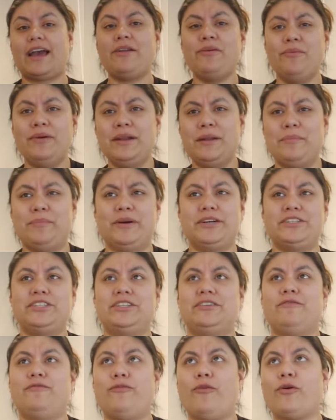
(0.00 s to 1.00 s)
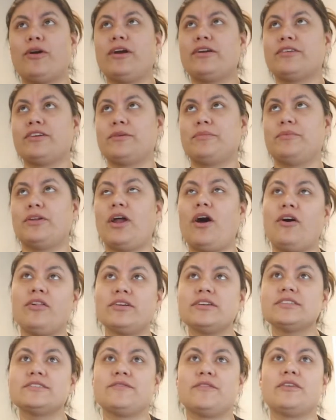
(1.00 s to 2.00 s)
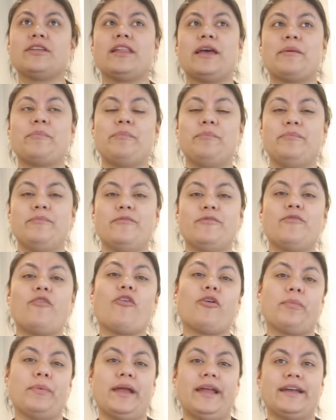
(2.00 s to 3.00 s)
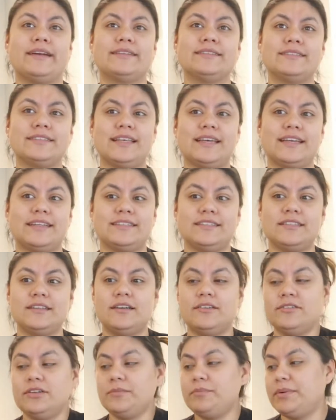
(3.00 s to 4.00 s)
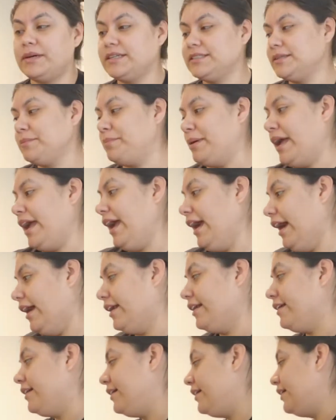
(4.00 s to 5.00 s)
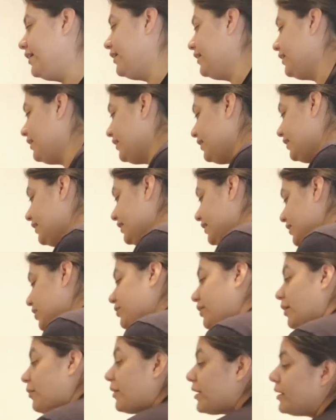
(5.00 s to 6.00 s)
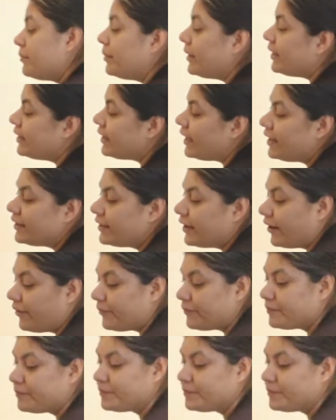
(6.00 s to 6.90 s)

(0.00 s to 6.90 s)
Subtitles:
don't want to budget $400 for like 4 pans. Like it's $100 a pan. Do I want to pay that? No.